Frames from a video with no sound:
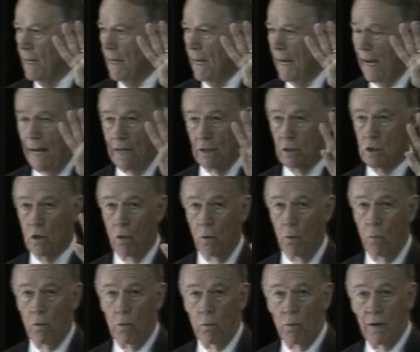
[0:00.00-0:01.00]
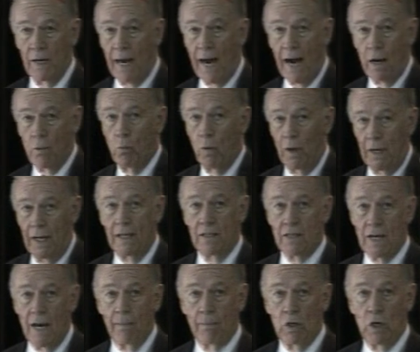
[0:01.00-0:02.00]
And so we had one
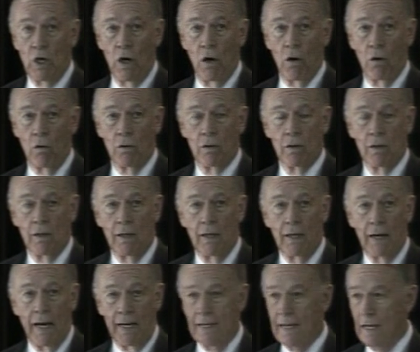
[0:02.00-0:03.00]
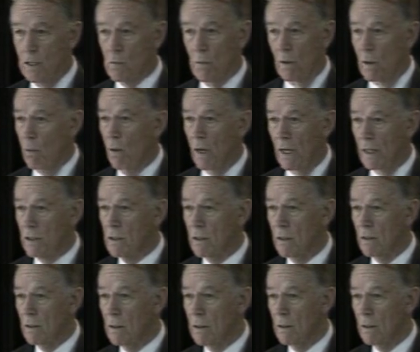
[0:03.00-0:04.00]
exam to go, and guess what it was?
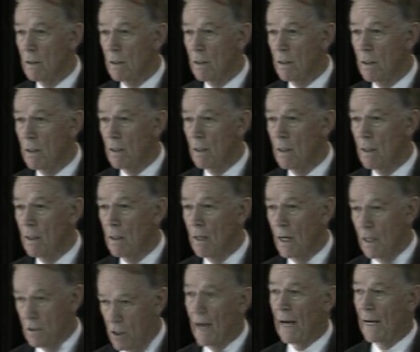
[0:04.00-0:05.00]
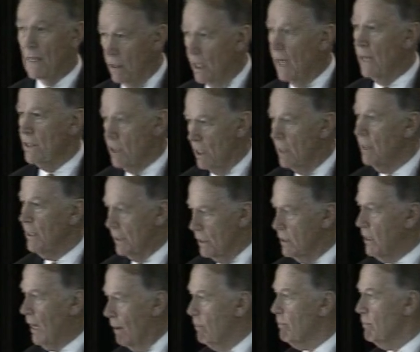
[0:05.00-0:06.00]
A psychological
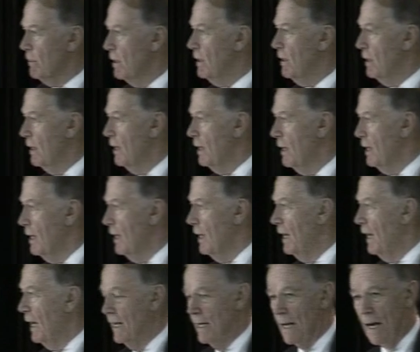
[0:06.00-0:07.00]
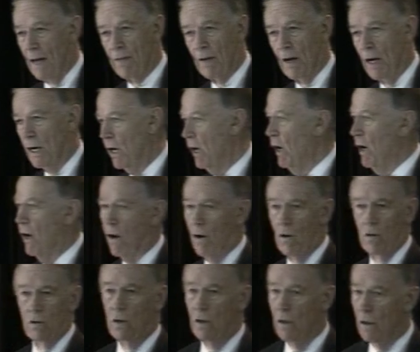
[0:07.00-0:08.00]
exam. And I thought,
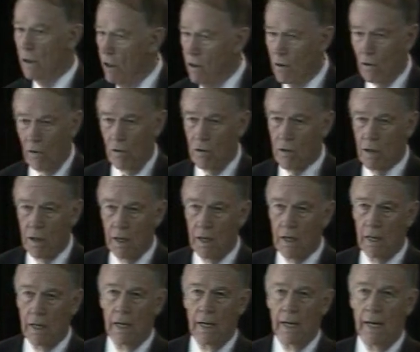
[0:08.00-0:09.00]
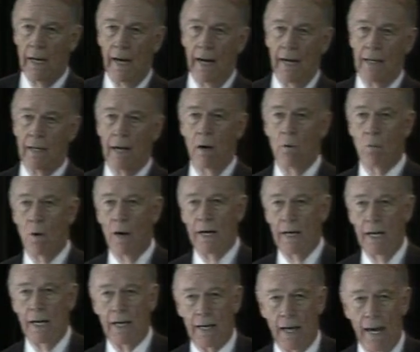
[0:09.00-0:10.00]
oh no. And I went
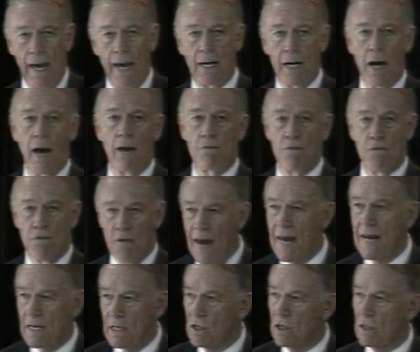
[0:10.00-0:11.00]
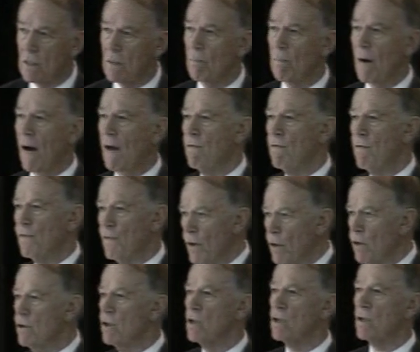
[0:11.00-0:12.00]
in and I faced my
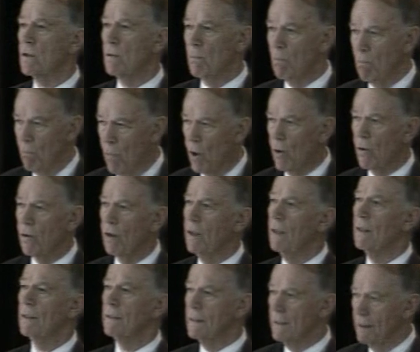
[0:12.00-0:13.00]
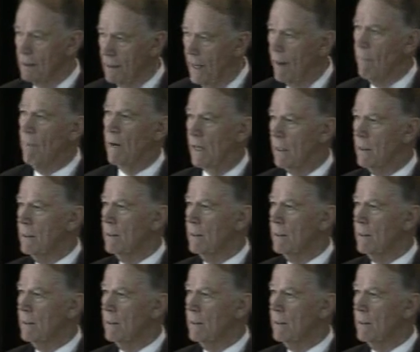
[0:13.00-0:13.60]
first moral dilemma